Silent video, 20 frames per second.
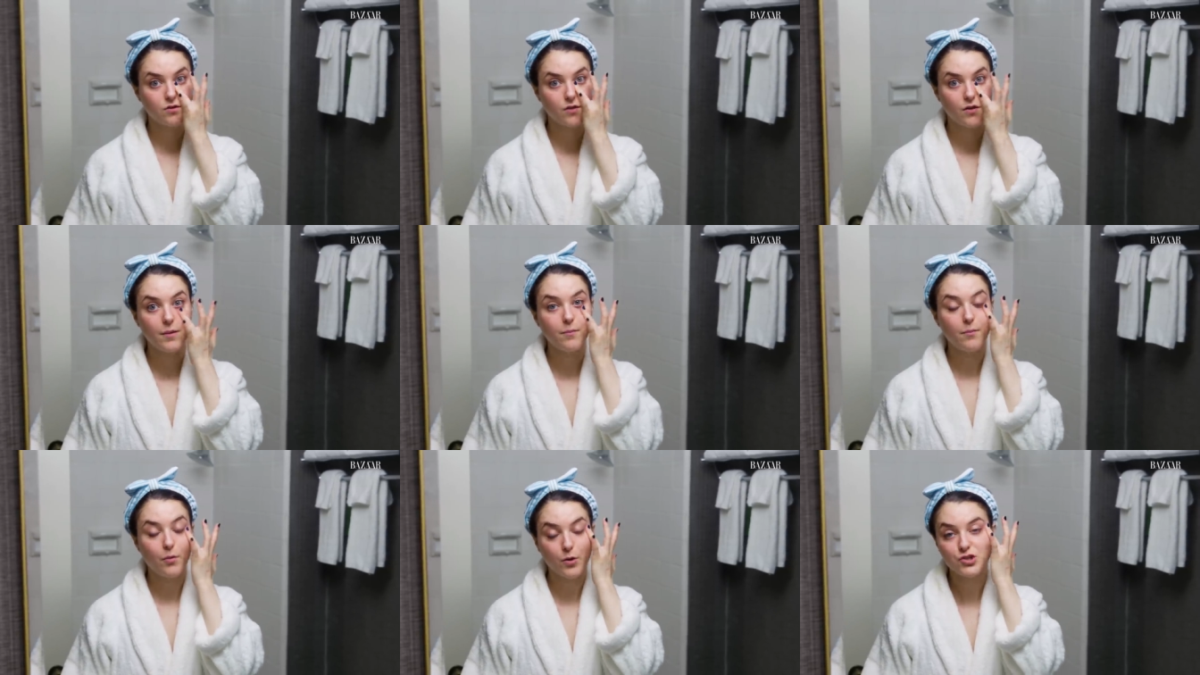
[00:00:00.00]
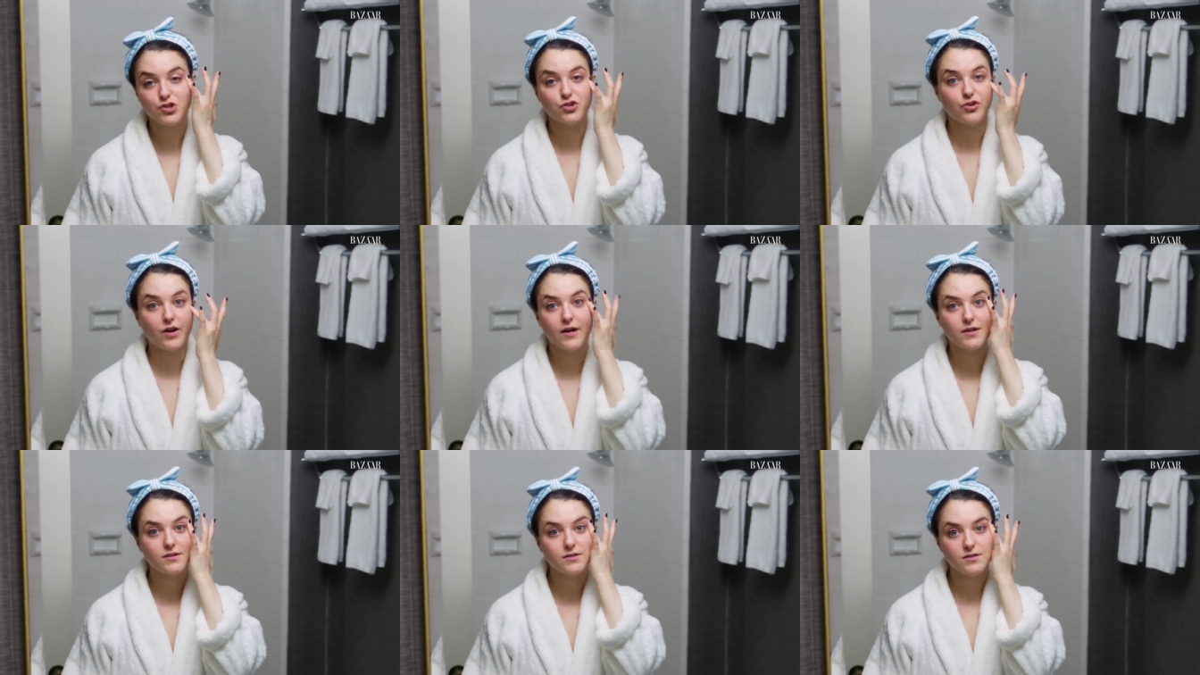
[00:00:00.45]

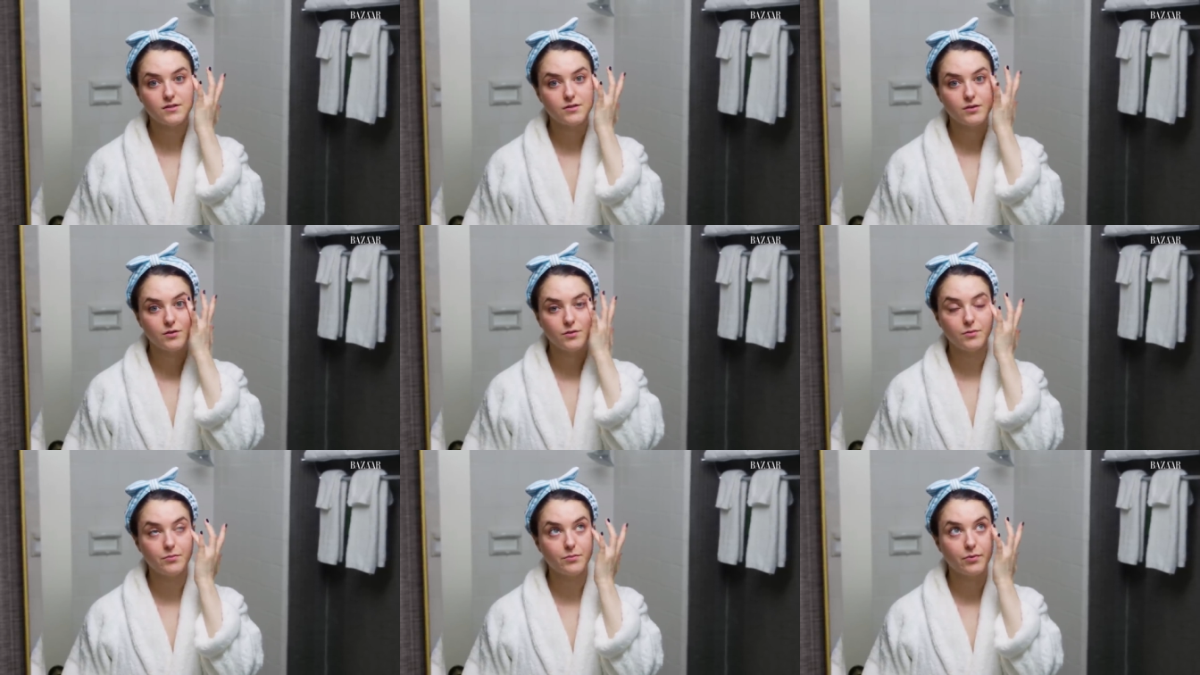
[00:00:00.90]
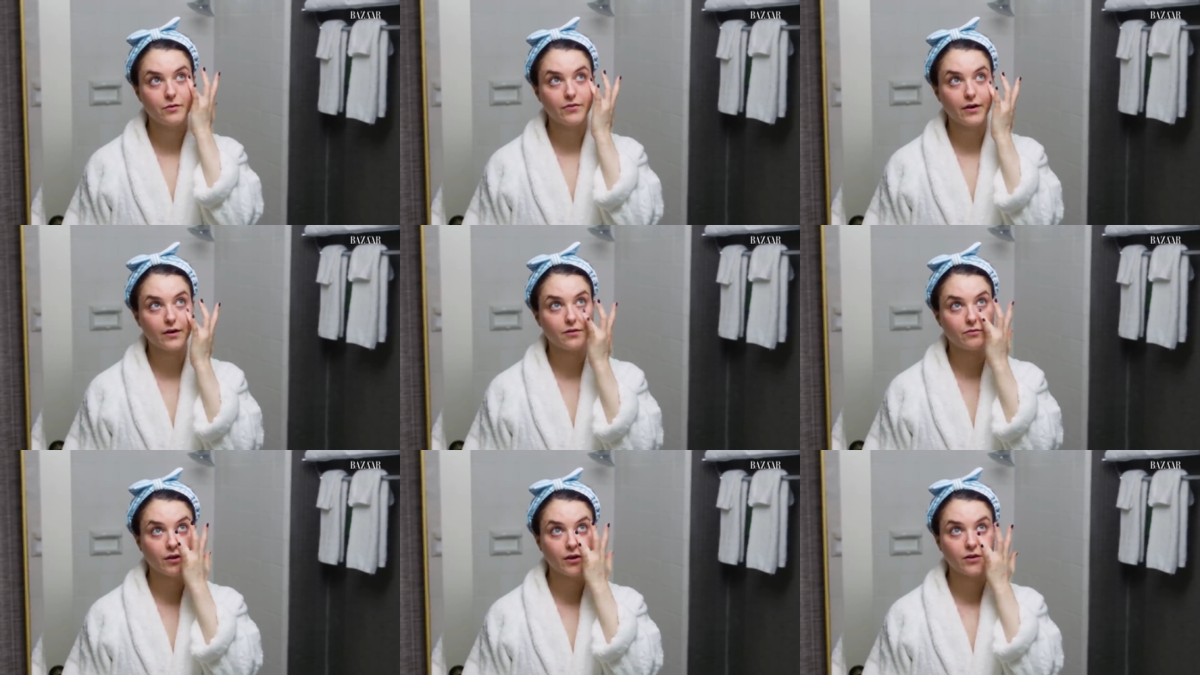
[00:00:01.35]
moisturized to
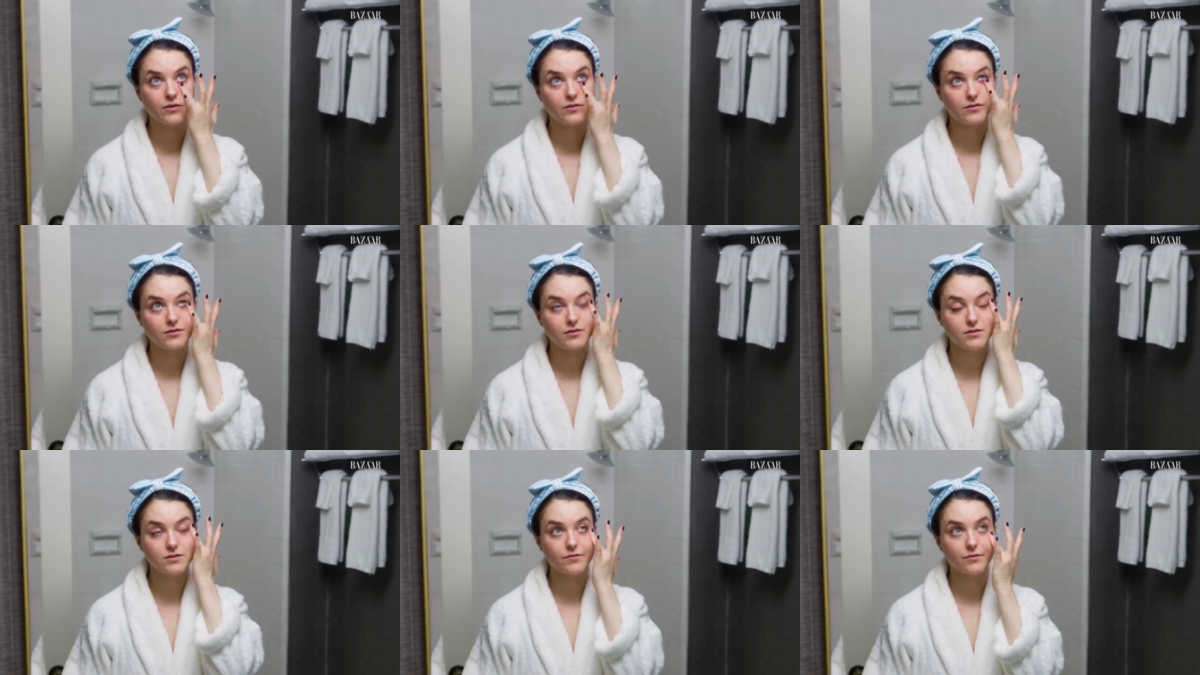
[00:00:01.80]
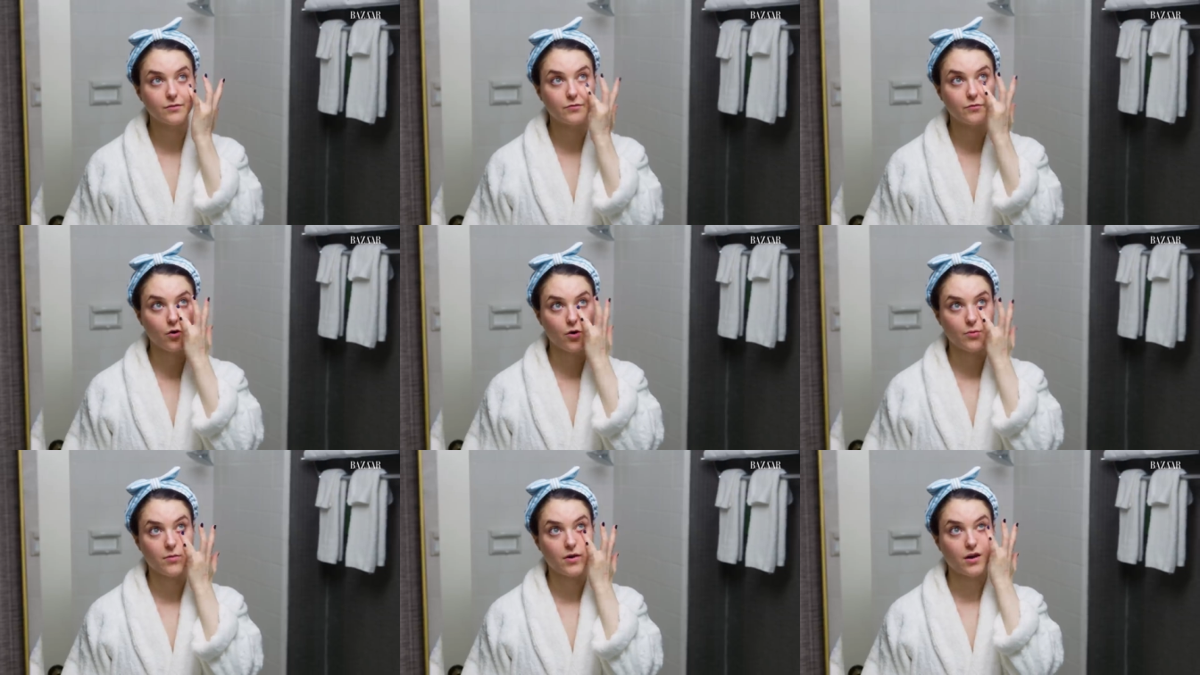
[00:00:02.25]
prevent wrinkles from
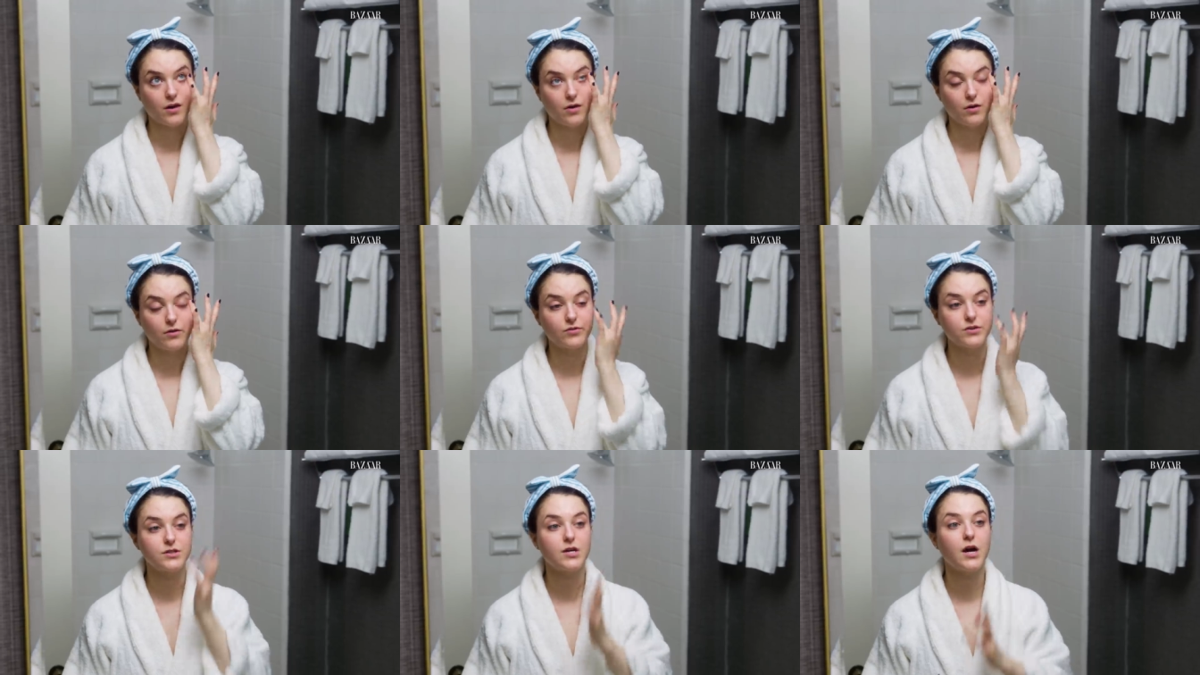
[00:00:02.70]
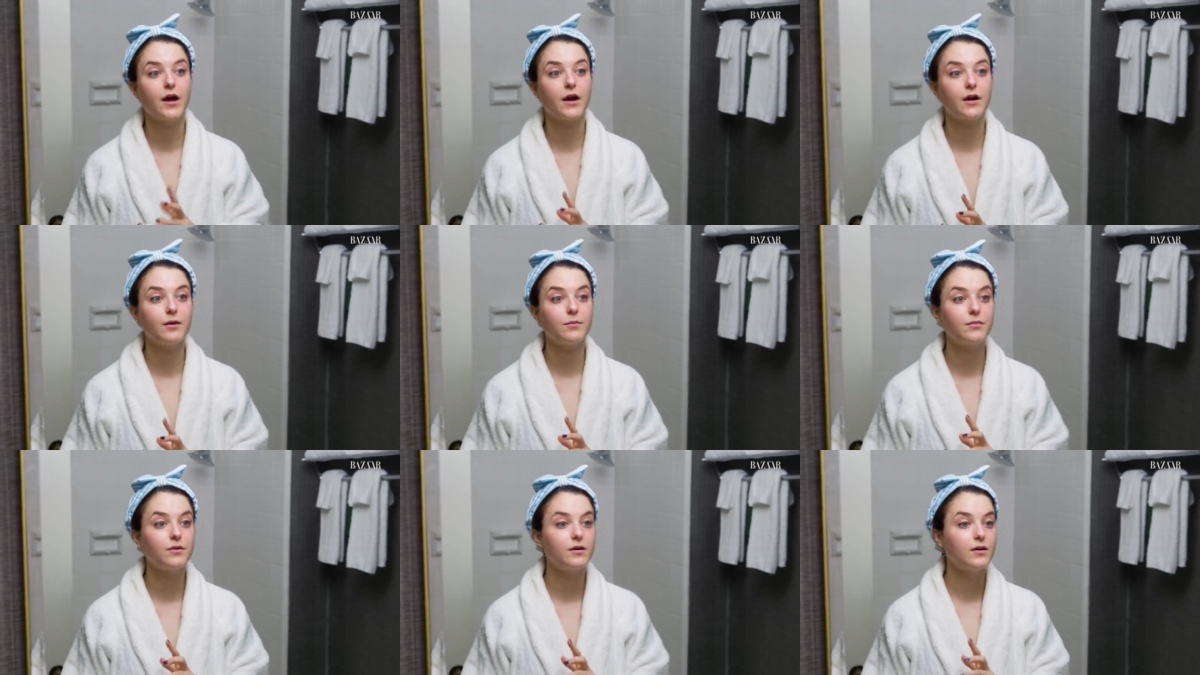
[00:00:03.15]
forming over
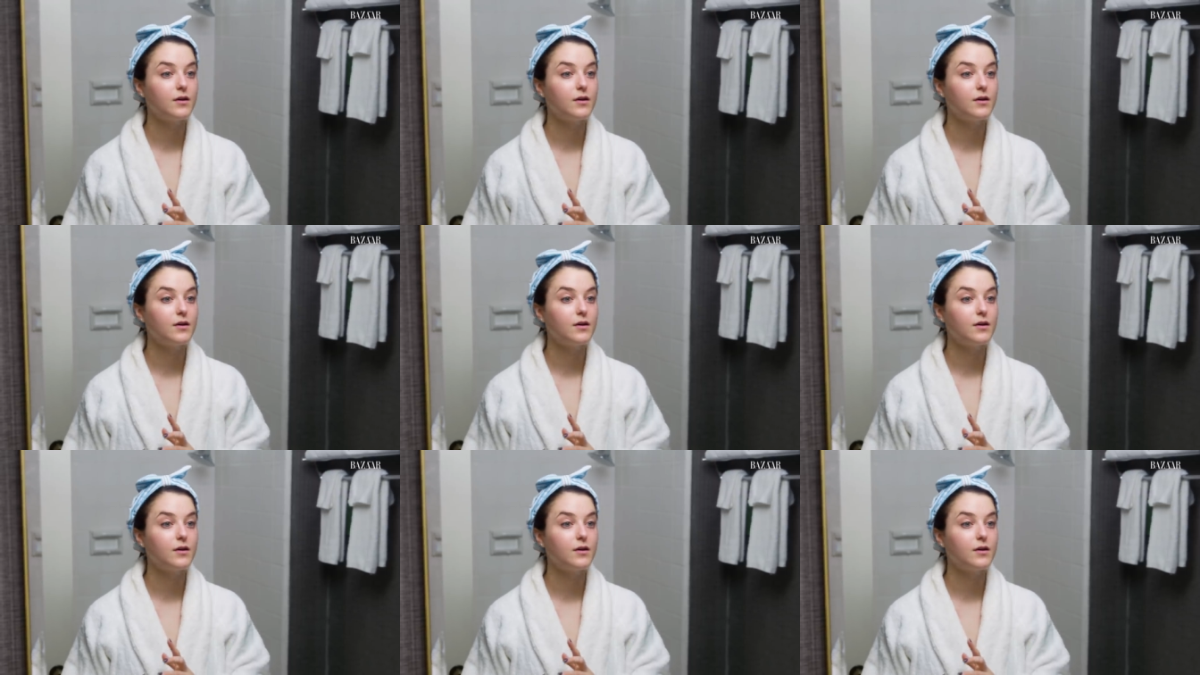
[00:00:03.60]
time.